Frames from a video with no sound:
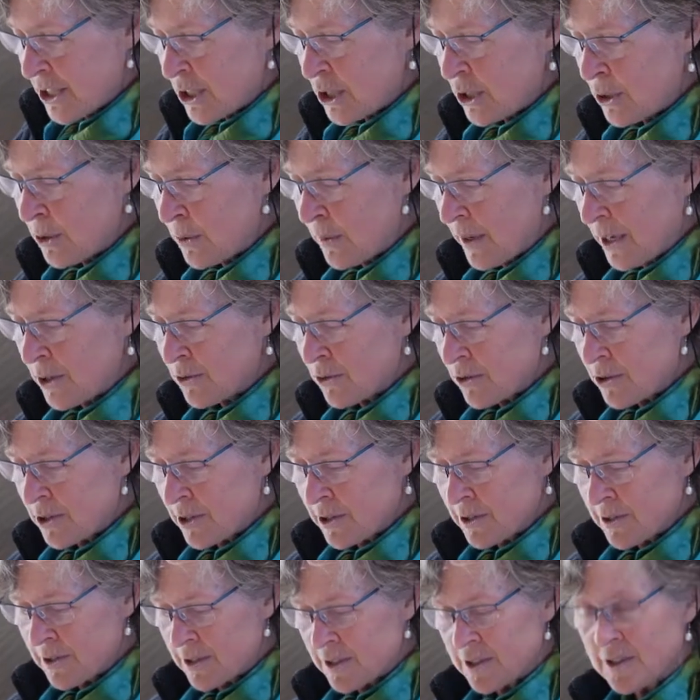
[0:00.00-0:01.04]
to
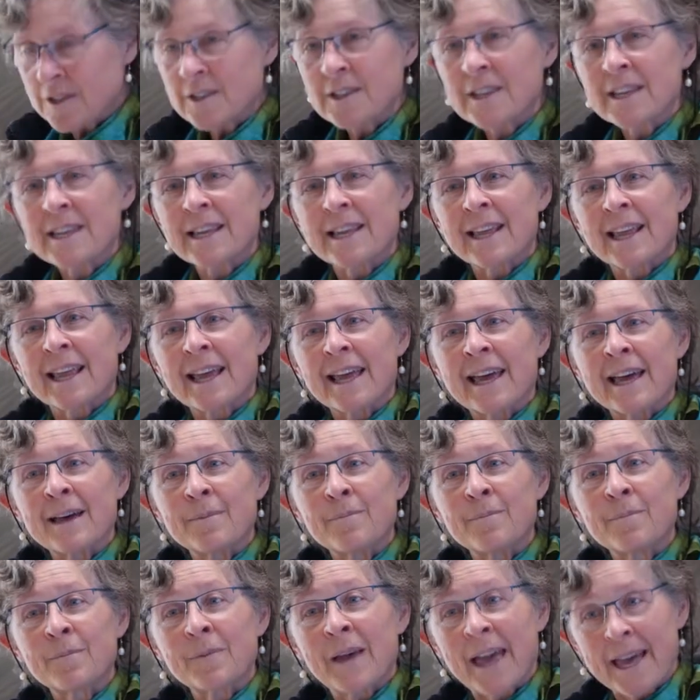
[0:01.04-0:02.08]
introduce
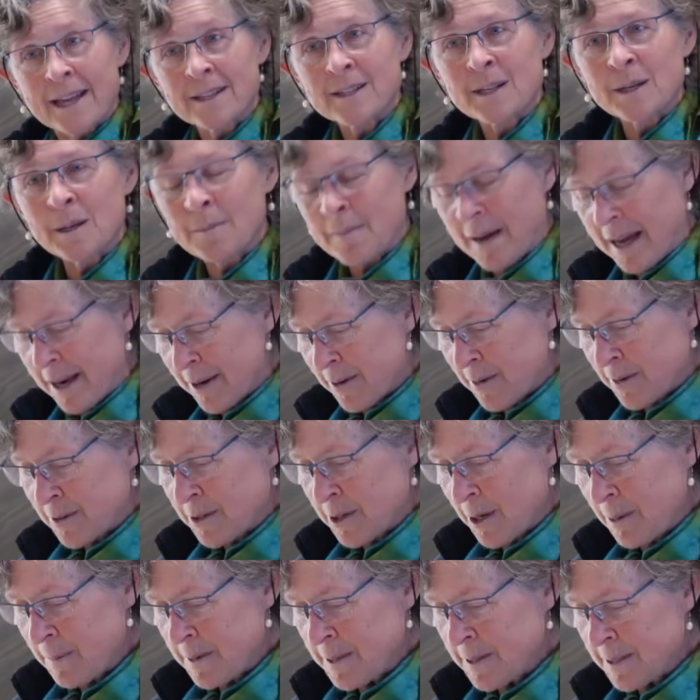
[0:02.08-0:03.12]
Councillor Margaret
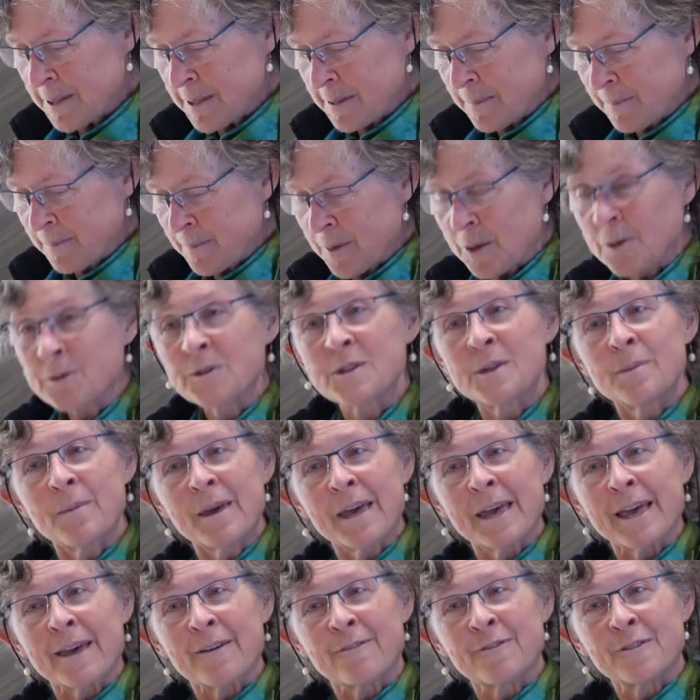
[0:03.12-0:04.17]
Thomas, who's the
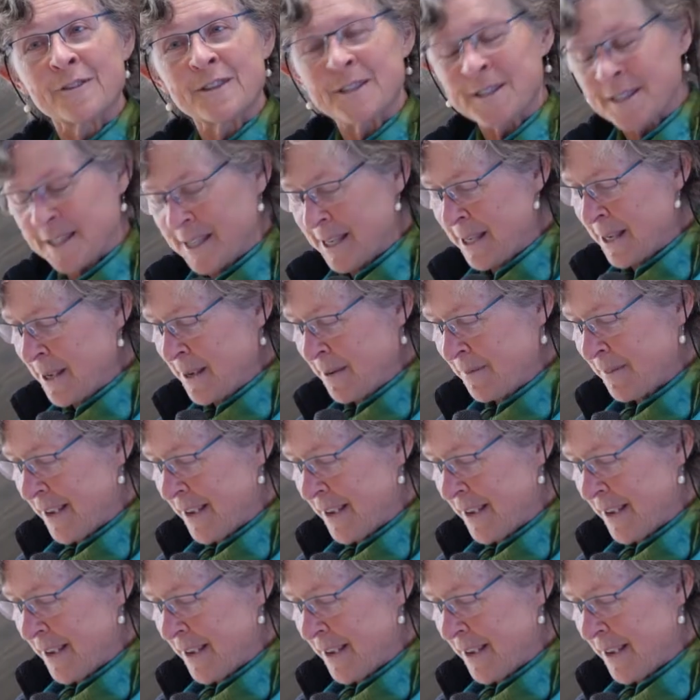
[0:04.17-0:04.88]
Mayor for the City of